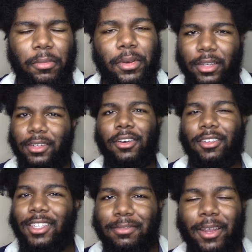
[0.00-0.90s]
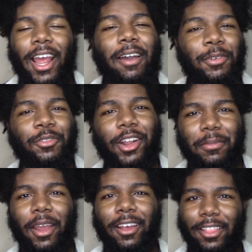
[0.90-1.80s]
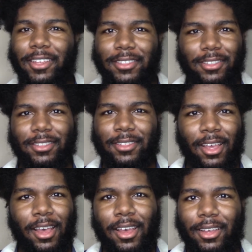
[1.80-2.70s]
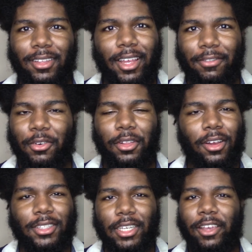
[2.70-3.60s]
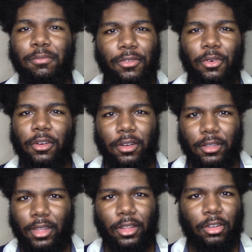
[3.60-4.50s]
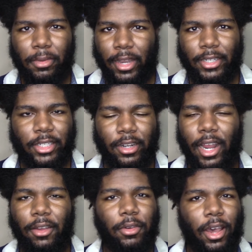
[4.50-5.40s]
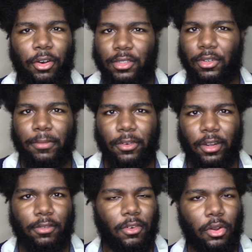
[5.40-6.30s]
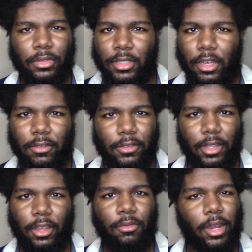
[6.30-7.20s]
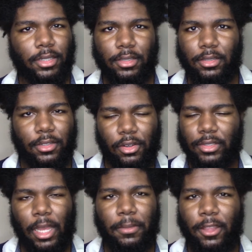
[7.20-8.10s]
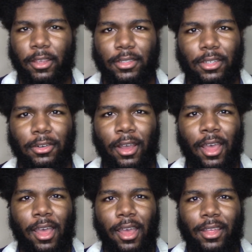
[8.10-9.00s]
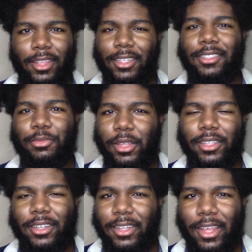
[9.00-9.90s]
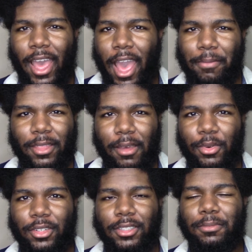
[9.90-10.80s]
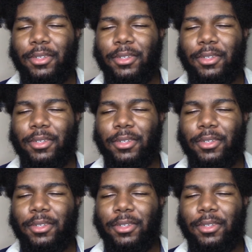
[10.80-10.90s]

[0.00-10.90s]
But this hair, I've been wearing my hair like this since, like, for a long time. Even before I learned about natural hair, I would always wear my hair in fro and stuff, and, like, wash and goes type of thing. So this really didn't happen that much.